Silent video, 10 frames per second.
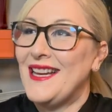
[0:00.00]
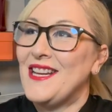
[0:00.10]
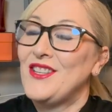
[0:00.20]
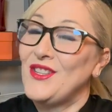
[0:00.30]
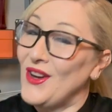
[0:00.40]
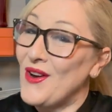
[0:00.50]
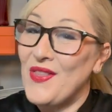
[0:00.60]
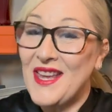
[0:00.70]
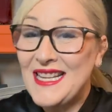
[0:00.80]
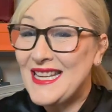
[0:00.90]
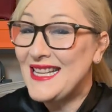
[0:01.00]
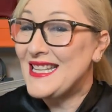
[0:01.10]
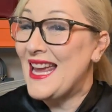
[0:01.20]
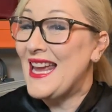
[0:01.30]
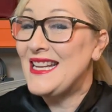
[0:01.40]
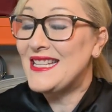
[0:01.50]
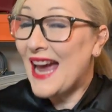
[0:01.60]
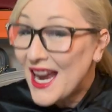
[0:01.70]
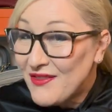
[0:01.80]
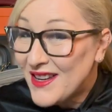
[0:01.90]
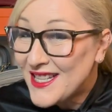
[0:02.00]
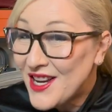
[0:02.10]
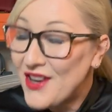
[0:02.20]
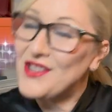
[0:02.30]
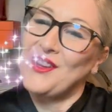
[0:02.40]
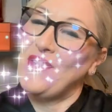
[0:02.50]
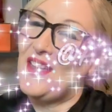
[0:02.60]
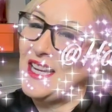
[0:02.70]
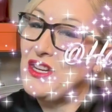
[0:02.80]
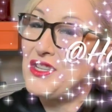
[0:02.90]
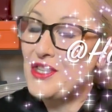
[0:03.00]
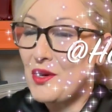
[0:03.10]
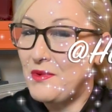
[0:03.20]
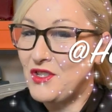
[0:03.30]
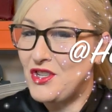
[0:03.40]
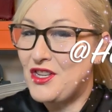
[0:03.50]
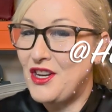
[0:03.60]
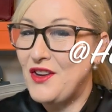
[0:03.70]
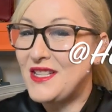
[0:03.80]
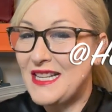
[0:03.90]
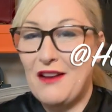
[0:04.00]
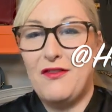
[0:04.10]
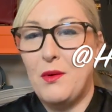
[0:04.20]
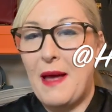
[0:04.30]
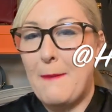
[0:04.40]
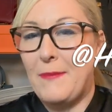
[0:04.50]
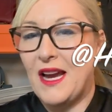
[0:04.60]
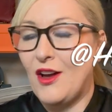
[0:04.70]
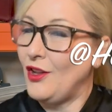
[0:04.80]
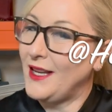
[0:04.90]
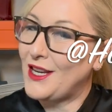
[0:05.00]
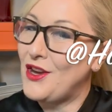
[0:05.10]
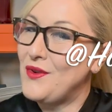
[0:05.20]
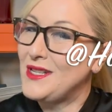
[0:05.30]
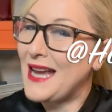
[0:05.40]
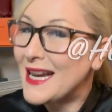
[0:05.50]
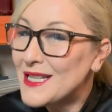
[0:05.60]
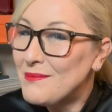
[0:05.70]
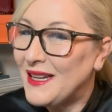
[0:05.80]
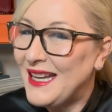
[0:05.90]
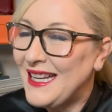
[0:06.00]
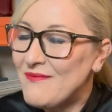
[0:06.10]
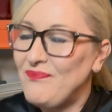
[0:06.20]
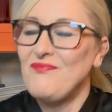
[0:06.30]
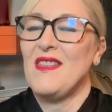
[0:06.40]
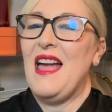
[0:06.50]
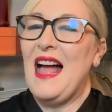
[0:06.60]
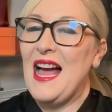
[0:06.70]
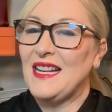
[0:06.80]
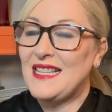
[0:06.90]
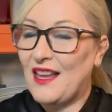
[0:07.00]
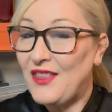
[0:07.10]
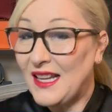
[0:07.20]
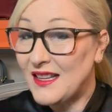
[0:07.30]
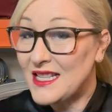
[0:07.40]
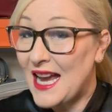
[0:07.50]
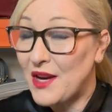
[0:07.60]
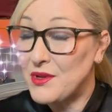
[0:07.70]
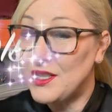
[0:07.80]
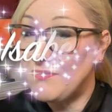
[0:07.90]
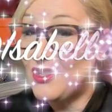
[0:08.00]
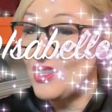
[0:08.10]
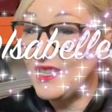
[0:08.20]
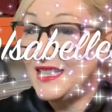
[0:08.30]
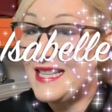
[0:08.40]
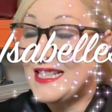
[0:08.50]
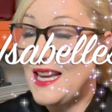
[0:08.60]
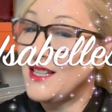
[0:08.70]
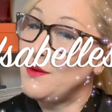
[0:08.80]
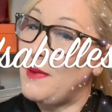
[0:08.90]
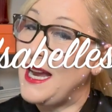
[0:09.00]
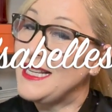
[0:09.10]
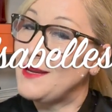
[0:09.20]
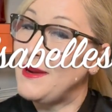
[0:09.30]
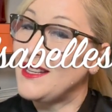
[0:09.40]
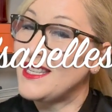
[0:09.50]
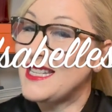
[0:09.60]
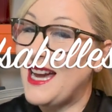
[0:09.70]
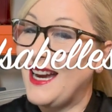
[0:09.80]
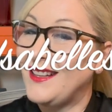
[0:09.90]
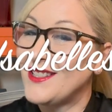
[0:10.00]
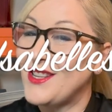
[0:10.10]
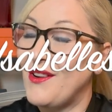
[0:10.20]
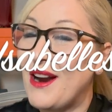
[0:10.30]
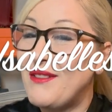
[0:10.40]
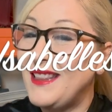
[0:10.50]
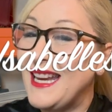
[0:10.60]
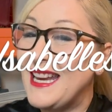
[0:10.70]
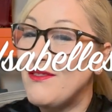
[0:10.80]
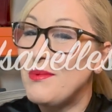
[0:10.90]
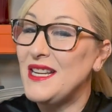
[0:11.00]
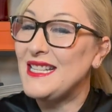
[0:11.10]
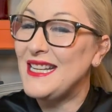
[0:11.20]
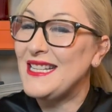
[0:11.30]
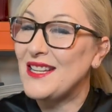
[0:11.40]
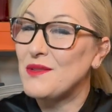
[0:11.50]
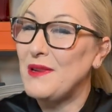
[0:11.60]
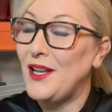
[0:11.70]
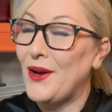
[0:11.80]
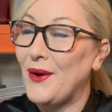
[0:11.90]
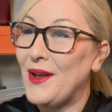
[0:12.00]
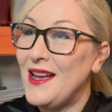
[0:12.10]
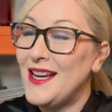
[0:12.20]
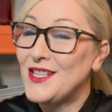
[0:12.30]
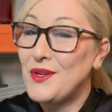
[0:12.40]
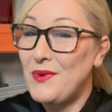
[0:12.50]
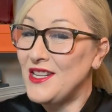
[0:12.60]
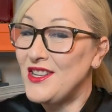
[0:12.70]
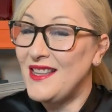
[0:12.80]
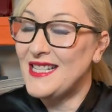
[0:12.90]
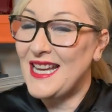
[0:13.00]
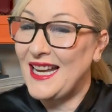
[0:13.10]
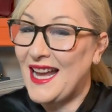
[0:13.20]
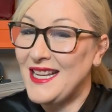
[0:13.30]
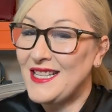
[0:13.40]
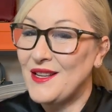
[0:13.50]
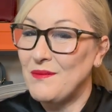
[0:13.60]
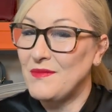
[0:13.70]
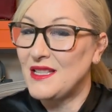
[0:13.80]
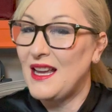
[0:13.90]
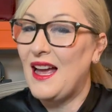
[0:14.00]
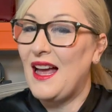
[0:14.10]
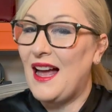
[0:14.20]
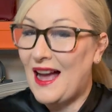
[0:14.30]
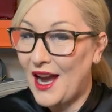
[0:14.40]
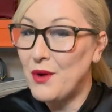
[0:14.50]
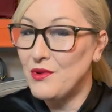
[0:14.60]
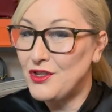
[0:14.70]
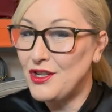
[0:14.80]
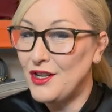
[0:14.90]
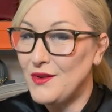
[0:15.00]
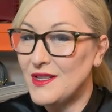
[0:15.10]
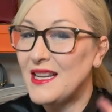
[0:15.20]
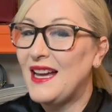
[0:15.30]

So this is a tag video, so thank you so much to Steph from Handbagholic who tagged me. And I think the tag was originally started by Isabel Style. So I will link everybody's details below. So which of the 10 items I would choose?